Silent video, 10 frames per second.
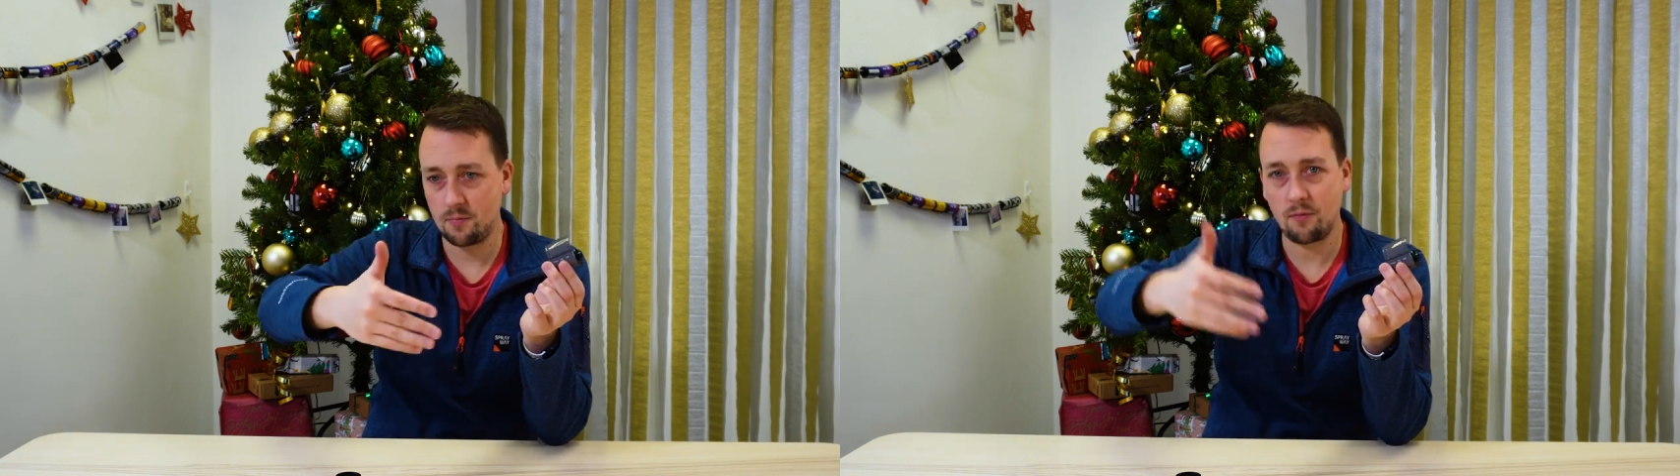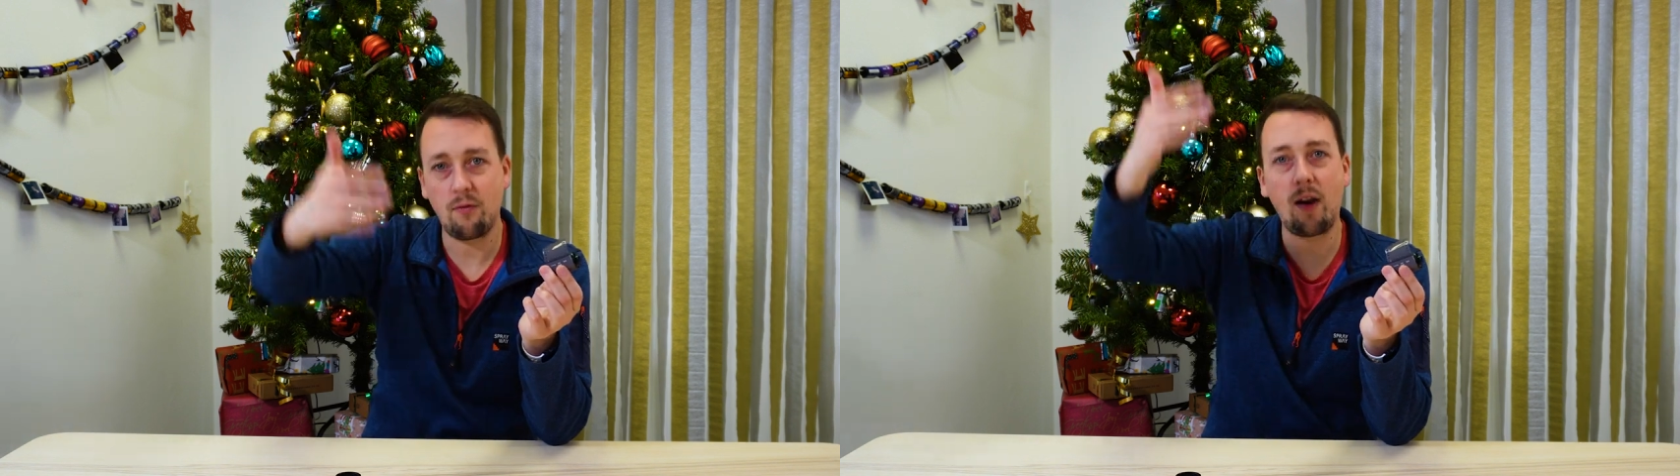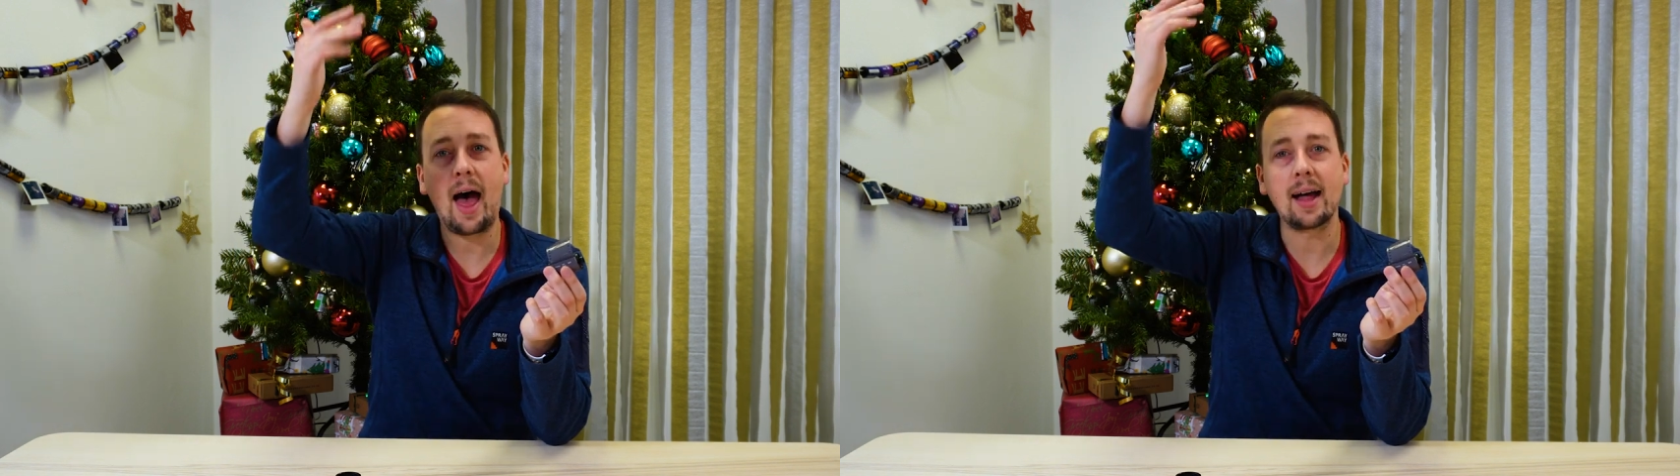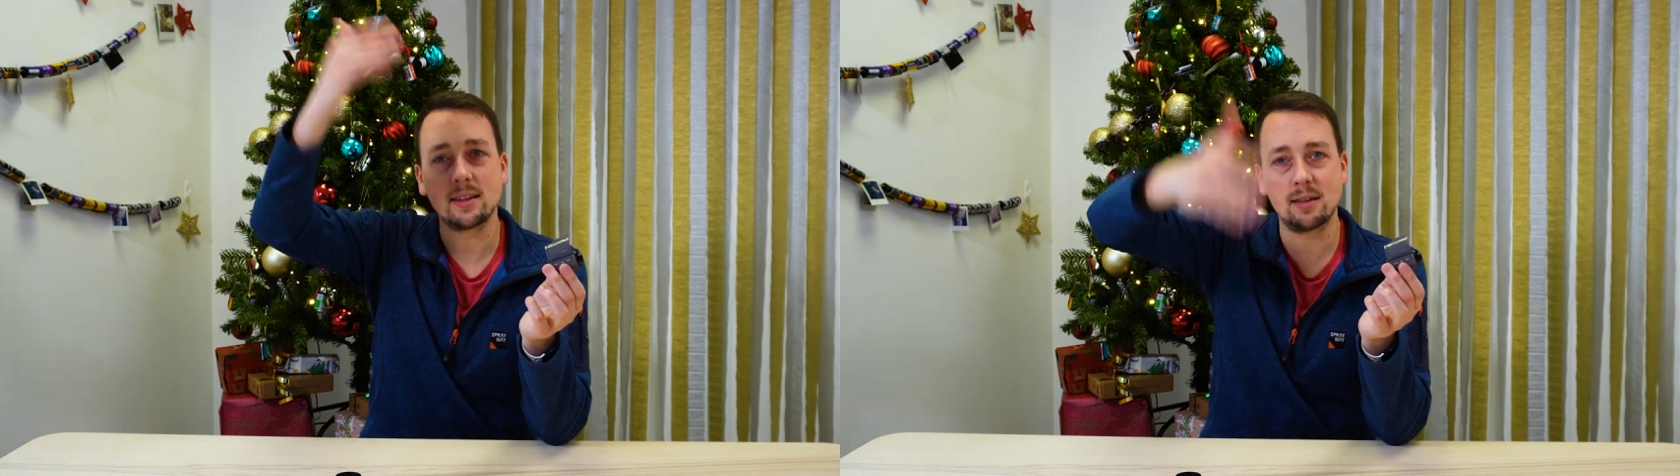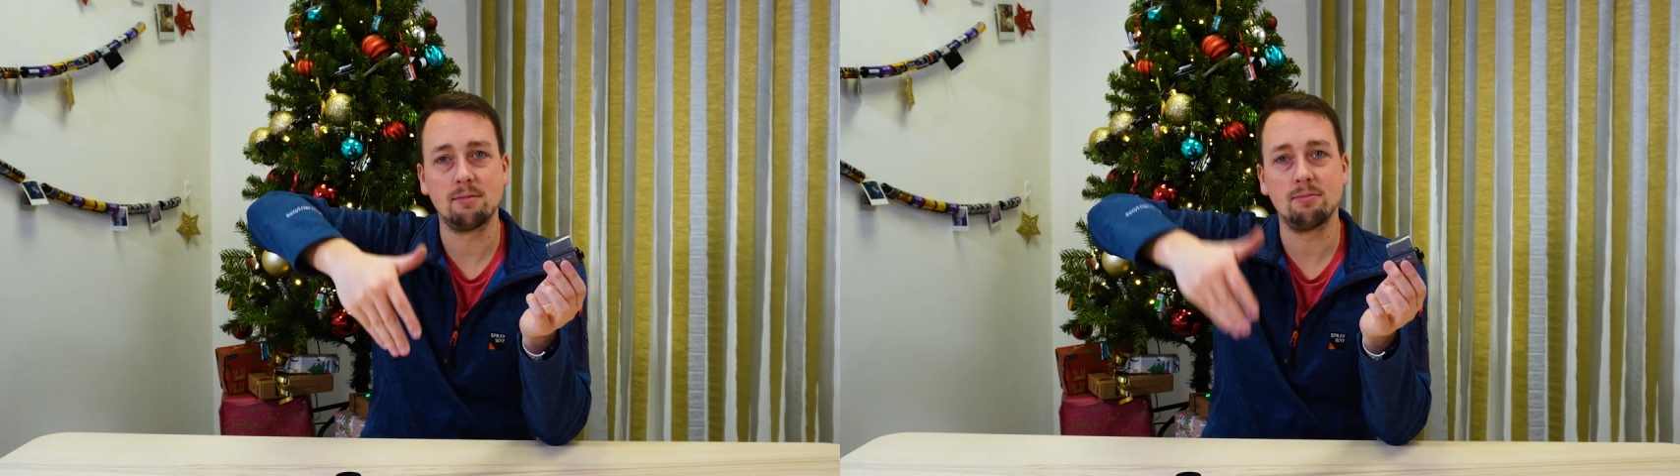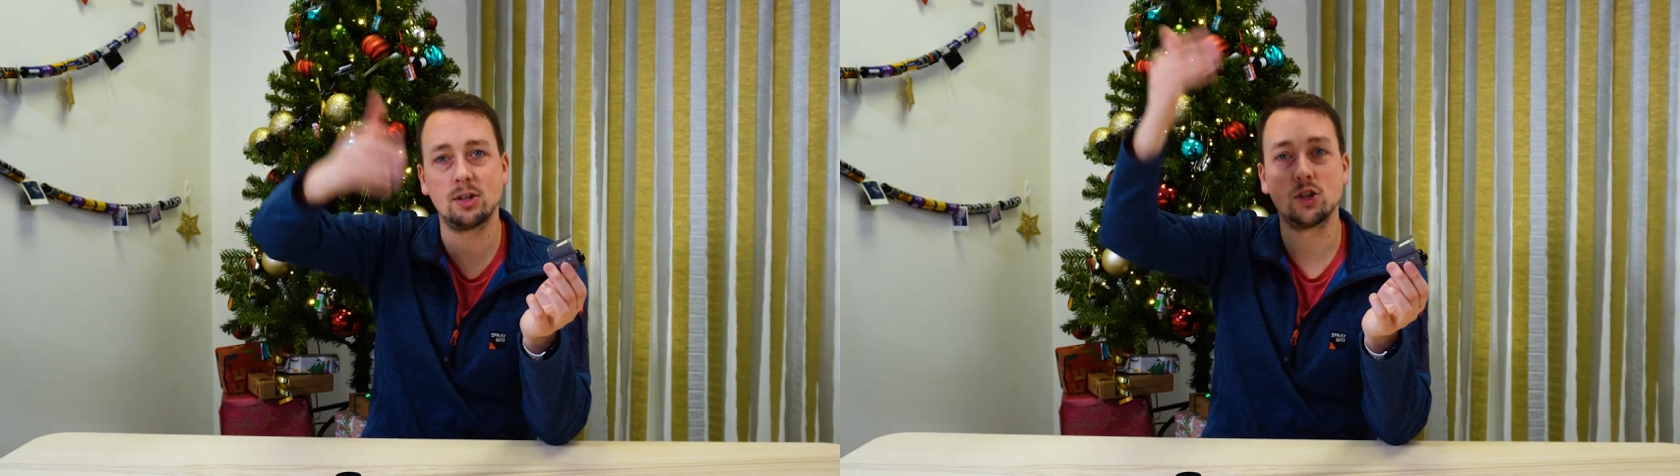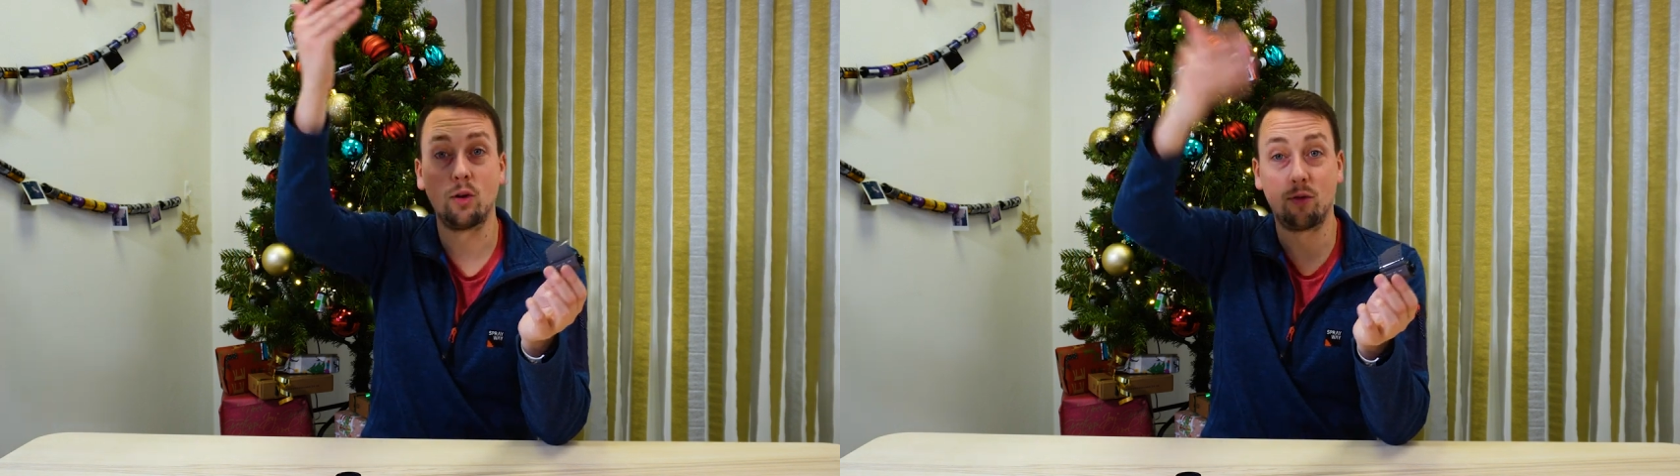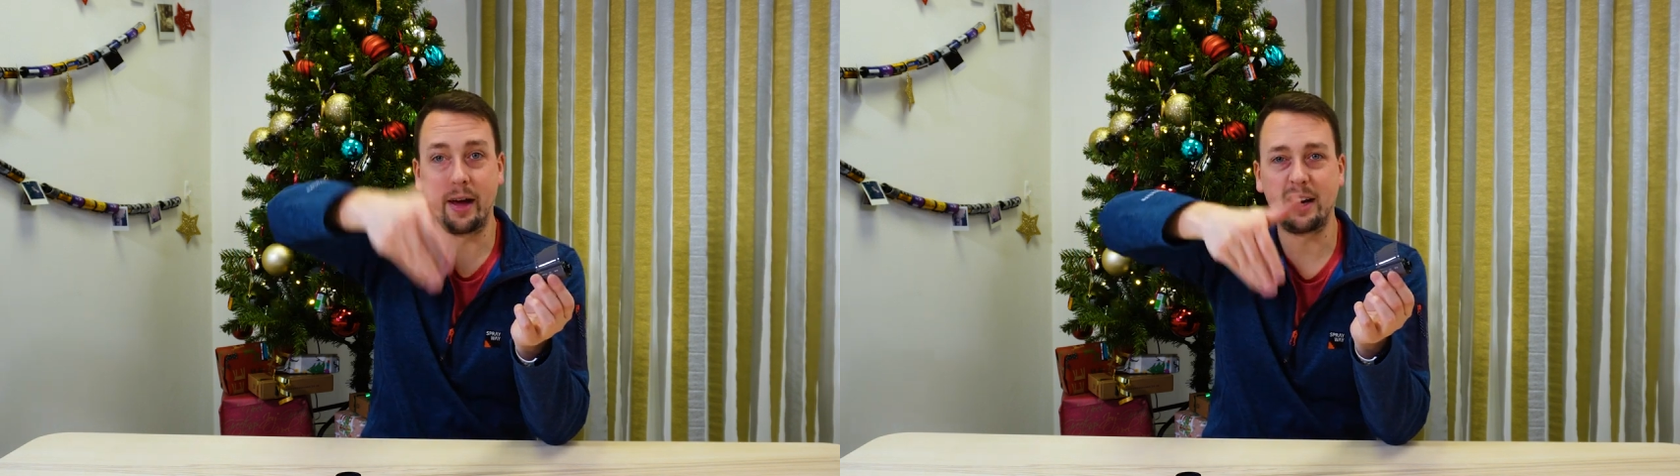flat
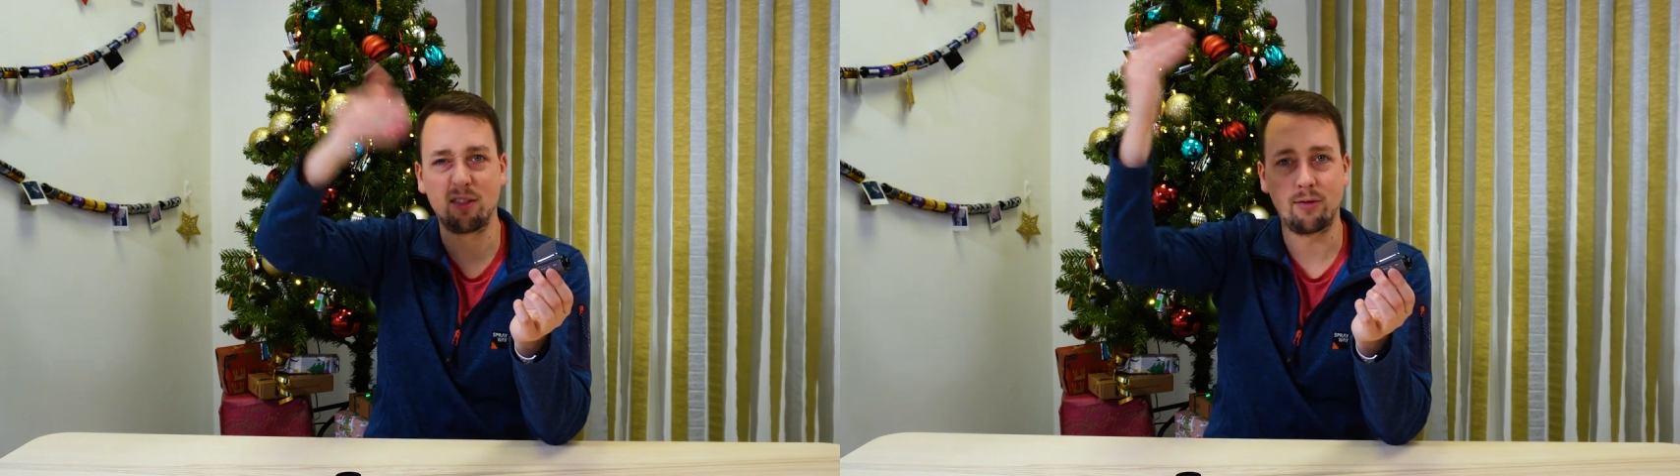snowflake